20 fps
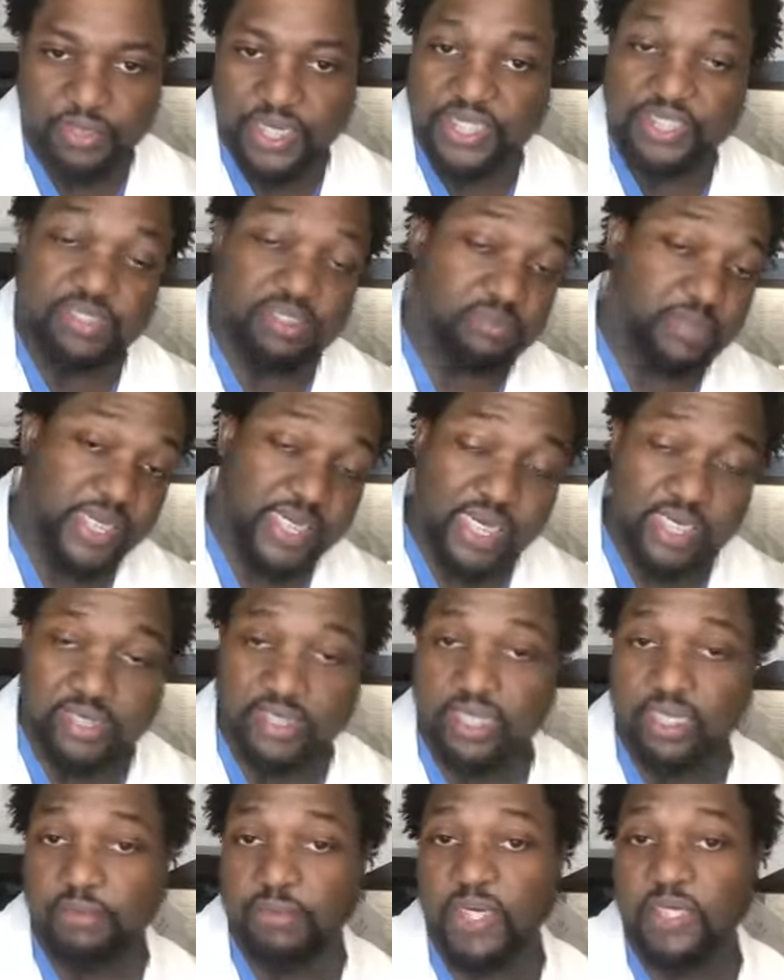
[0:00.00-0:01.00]
Patients may not
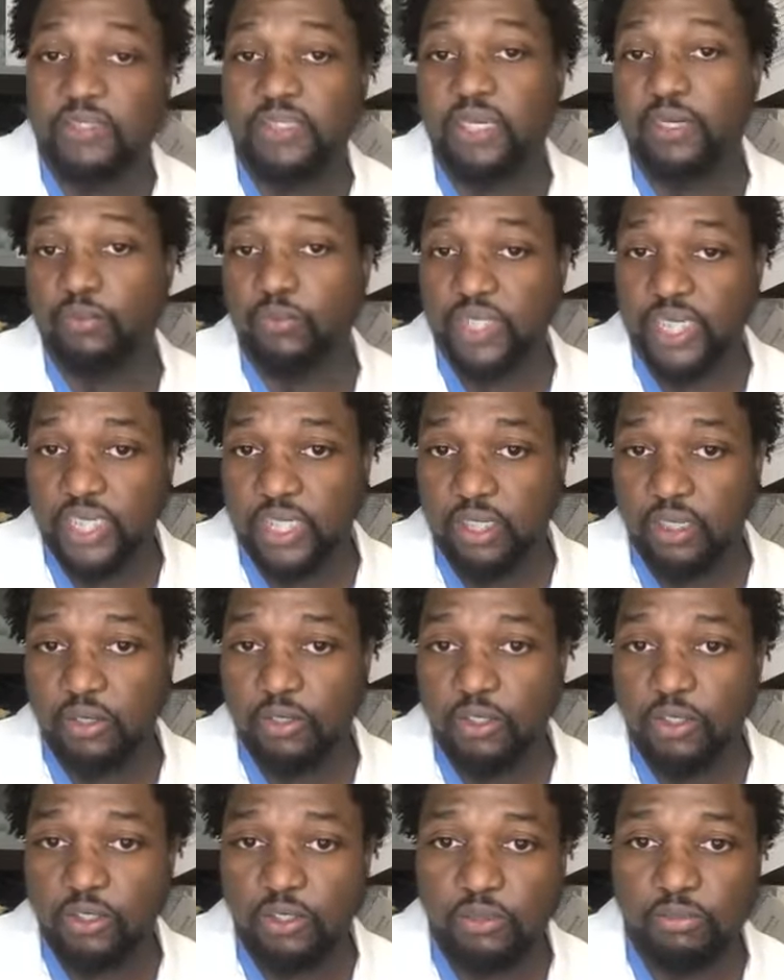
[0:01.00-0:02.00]
think about that when they go
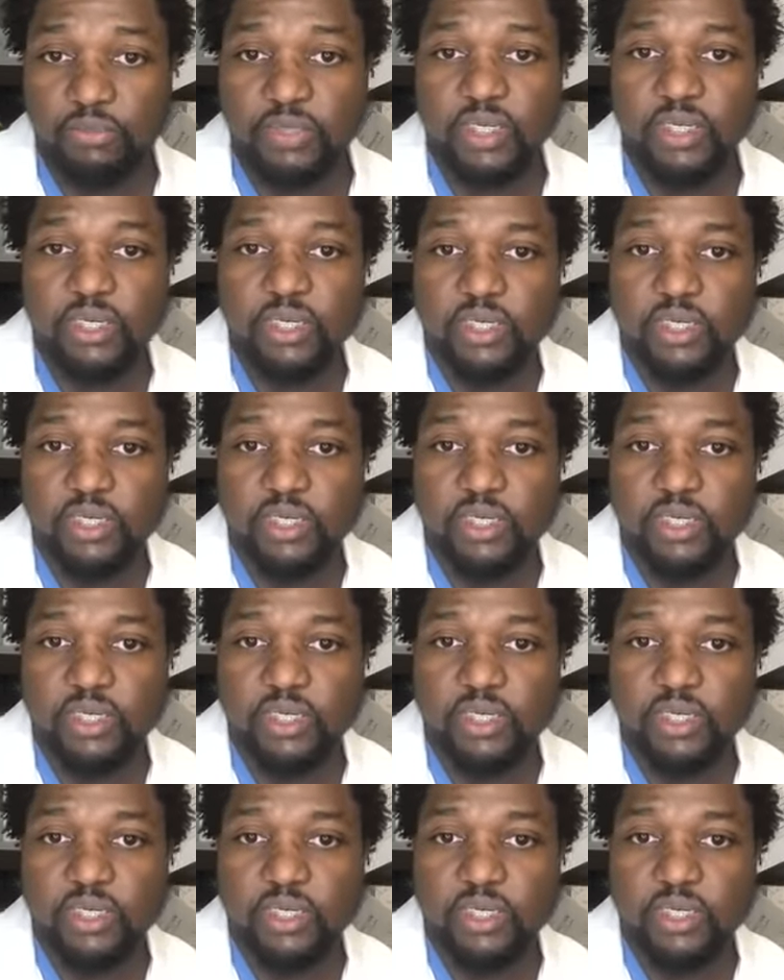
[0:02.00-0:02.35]
home.